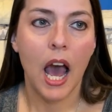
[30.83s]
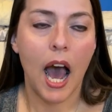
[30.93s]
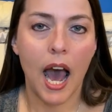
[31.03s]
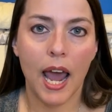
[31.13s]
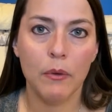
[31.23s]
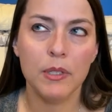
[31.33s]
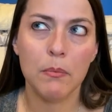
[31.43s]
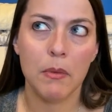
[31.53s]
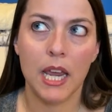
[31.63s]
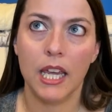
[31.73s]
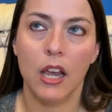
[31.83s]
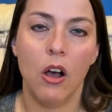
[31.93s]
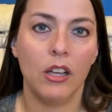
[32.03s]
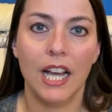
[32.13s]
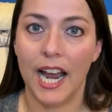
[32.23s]
I was making
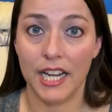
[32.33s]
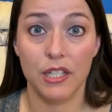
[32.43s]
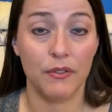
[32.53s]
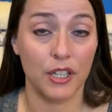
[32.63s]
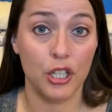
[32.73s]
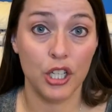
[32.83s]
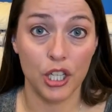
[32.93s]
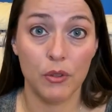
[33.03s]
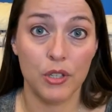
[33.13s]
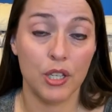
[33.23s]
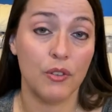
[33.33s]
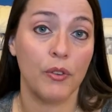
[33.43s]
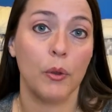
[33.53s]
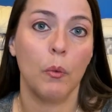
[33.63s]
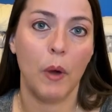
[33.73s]
all kinds of excuses
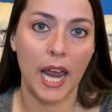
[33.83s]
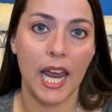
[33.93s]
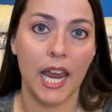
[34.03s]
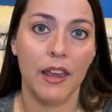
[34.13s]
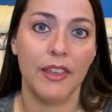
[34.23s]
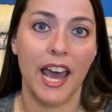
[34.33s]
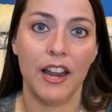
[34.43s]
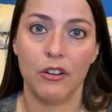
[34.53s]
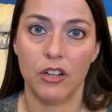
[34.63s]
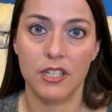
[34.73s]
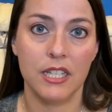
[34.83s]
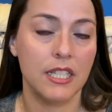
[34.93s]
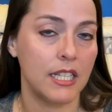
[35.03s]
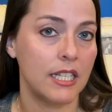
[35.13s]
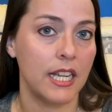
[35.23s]
for the way that
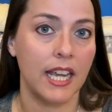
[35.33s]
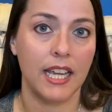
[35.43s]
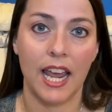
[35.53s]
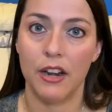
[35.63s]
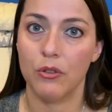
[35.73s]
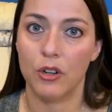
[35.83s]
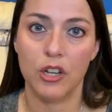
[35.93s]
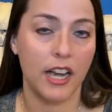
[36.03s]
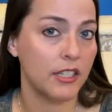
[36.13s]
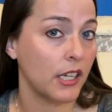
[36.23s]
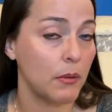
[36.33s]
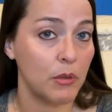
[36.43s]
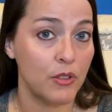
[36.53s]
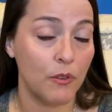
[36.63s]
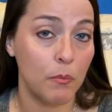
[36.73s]
narcissistic and or toxic
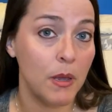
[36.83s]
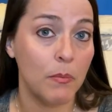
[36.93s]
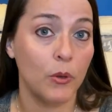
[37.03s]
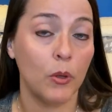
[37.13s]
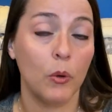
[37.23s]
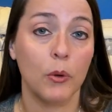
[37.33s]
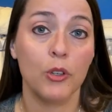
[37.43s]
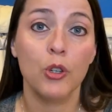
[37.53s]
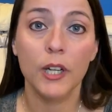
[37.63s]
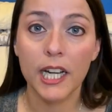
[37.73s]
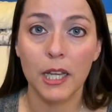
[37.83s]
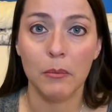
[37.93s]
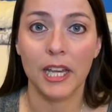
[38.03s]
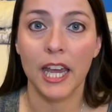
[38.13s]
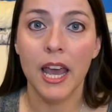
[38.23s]
abusive people were treating
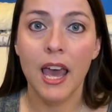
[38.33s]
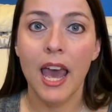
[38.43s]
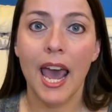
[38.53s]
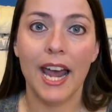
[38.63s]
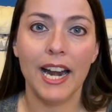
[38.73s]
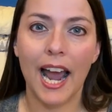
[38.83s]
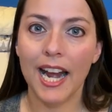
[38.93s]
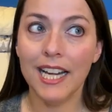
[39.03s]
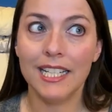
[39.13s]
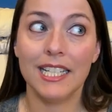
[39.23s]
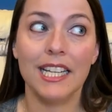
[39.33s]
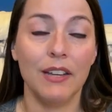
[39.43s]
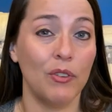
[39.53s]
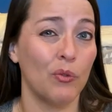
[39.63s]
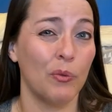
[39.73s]
me. And I didn't
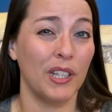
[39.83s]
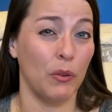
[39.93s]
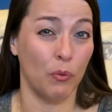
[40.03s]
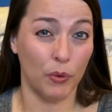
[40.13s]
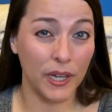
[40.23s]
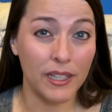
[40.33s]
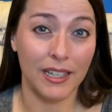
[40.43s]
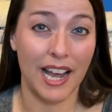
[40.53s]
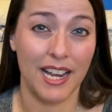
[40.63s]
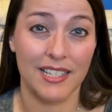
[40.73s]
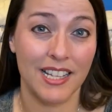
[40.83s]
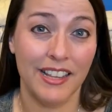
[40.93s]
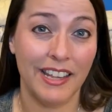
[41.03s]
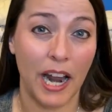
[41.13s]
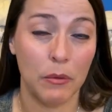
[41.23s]
even really realize
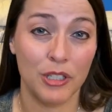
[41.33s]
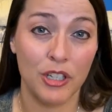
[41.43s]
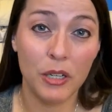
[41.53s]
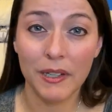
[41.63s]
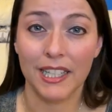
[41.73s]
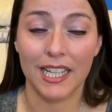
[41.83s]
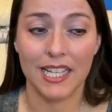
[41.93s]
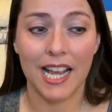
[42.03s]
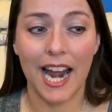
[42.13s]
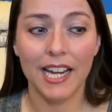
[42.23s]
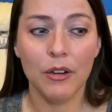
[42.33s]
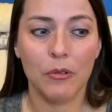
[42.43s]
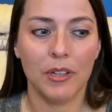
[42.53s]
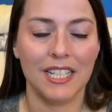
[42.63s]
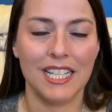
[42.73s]
that I was doing this. I didn't
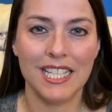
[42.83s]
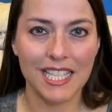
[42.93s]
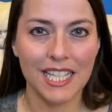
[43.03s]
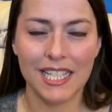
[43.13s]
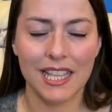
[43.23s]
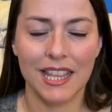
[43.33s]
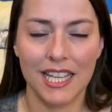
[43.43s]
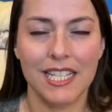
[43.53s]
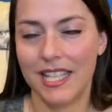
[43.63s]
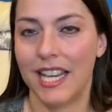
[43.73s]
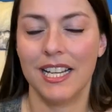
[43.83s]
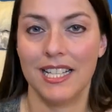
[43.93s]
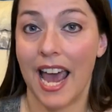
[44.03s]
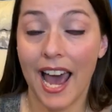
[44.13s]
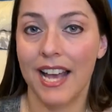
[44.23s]
really see these things
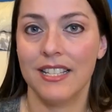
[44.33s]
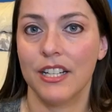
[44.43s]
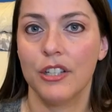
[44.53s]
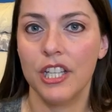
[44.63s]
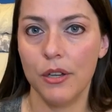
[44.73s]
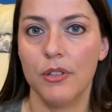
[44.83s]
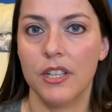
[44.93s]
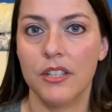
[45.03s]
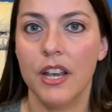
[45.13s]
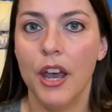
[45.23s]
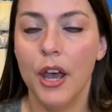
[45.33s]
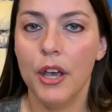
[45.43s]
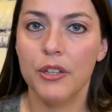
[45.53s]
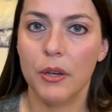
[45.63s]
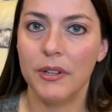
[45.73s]
as excuses.
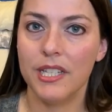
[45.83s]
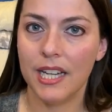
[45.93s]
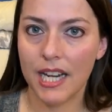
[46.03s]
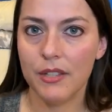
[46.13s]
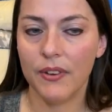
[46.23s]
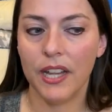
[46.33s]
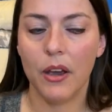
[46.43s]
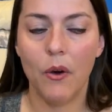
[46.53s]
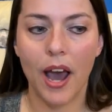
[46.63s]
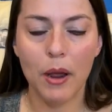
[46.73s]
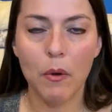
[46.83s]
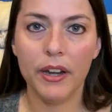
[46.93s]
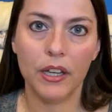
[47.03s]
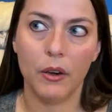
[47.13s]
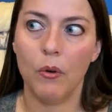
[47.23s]
So in today's video, I
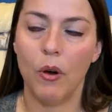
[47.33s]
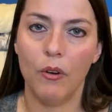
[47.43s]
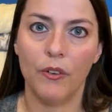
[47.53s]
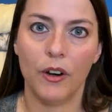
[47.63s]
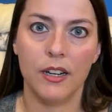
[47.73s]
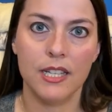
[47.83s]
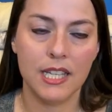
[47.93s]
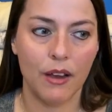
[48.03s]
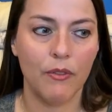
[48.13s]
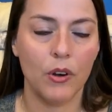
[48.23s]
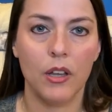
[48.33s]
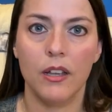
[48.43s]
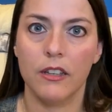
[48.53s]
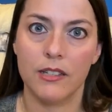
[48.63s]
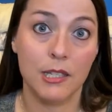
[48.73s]
wanna go over
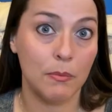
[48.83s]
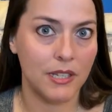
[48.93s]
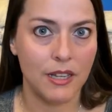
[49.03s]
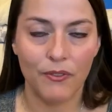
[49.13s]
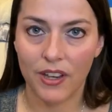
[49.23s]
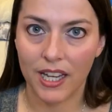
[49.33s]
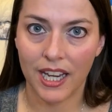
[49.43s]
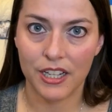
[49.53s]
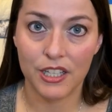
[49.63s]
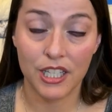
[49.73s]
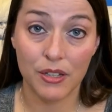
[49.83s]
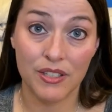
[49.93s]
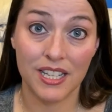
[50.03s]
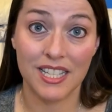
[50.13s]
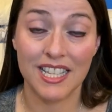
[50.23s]
several specific
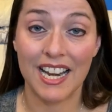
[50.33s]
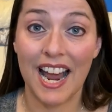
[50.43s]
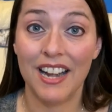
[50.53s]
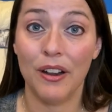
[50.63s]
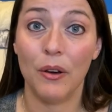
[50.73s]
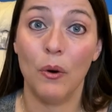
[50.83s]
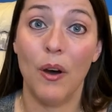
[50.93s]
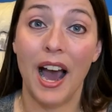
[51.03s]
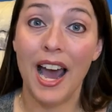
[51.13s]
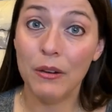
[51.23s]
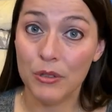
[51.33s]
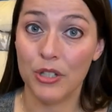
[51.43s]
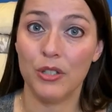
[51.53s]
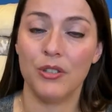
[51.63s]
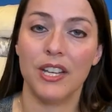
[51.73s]
excuses that I know I was
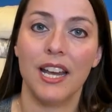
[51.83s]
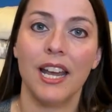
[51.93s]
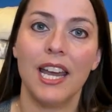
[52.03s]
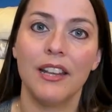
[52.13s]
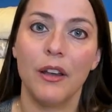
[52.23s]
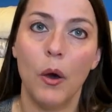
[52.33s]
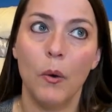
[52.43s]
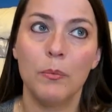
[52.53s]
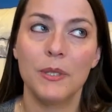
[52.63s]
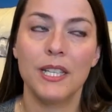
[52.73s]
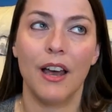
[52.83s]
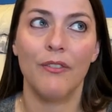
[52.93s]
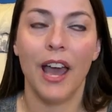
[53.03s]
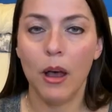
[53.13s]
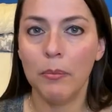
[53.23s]
using in the hopes of
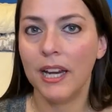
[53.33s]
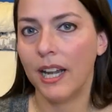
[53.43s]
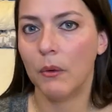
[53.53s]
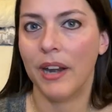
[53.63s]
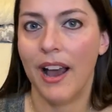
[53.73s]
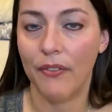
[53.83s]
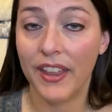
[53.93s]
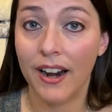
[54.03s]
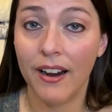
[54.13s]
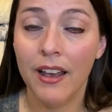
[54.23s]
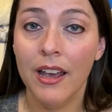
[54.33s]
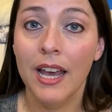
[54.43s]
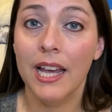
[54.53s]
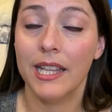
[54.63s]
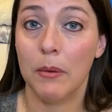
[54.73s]
helping anyone out there
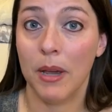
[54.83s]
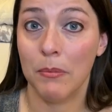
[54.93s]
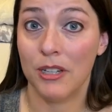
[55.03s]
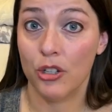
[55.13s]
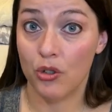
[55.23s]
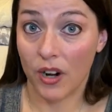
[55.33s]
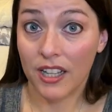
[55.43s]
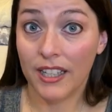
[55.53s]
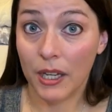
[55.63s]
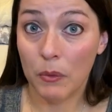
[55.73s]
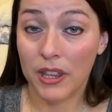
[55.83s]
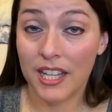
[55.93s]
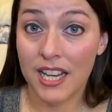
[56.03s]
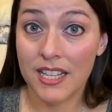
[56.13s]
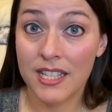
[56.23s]
that might be struggling with
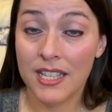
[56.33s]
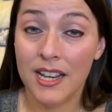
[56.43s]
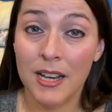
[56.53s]
this